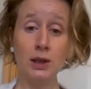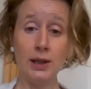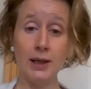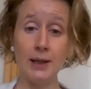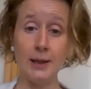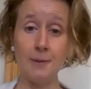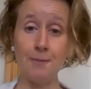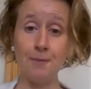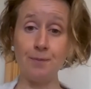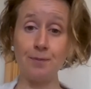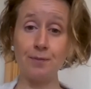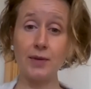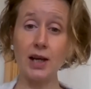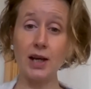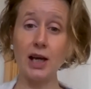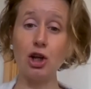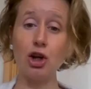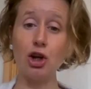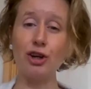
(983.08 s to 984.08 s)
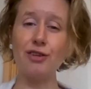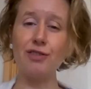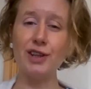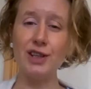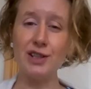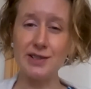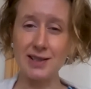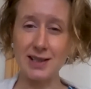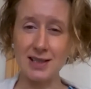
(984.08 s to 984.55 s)
A lot of
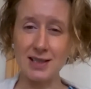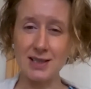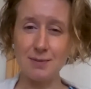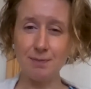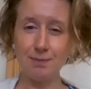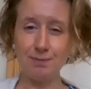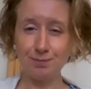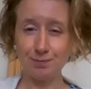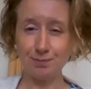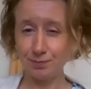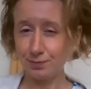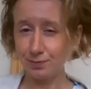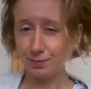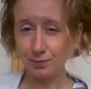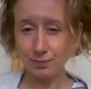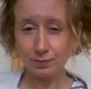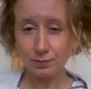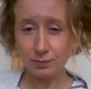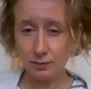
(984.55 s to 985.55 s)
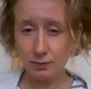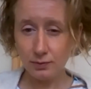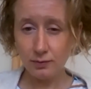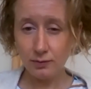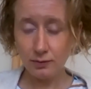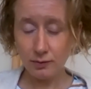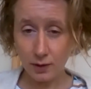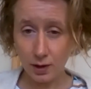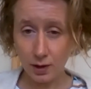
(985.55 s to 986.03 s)
these things
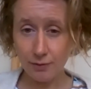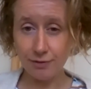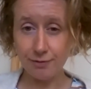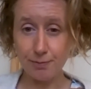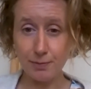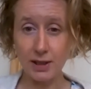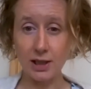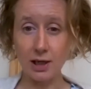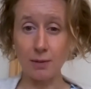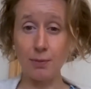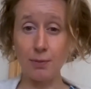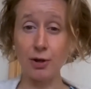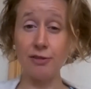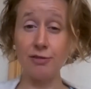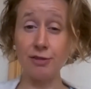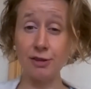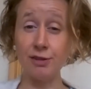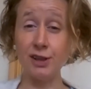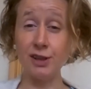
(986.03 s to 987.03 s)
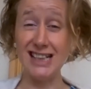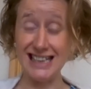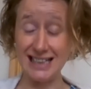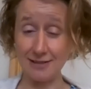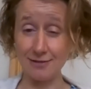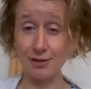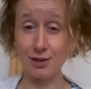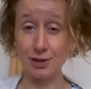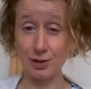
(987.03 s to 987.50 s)
make our body feel very
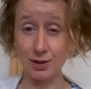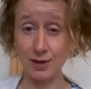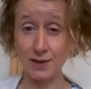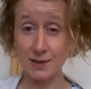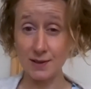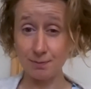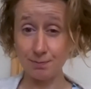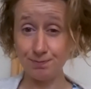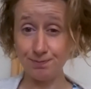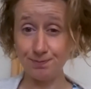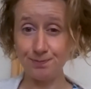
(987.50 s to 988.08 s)
different to us.